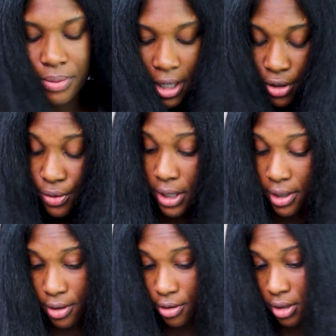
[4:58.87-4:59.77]
am I gonna do
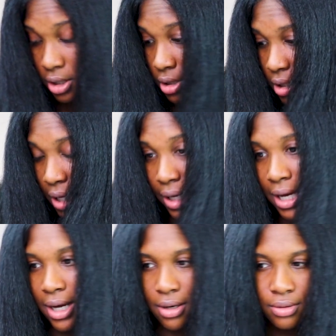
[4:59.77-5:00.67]
now? Because
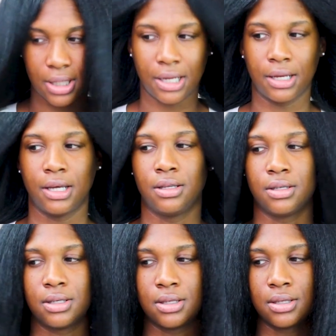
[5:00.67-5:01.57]
I don't think I could get
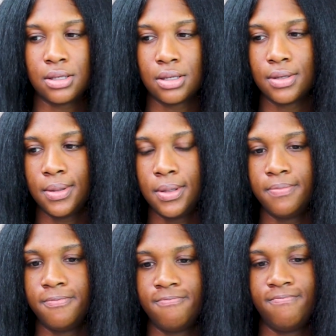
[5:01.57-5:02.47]
this
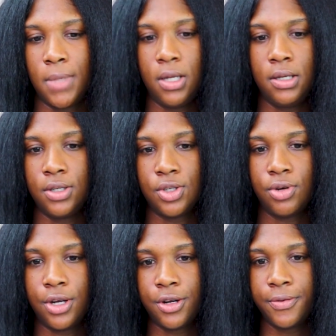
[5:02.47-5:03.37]
any
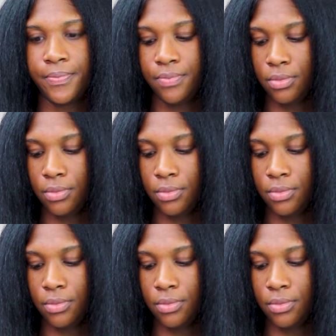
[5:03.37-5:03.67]
straighter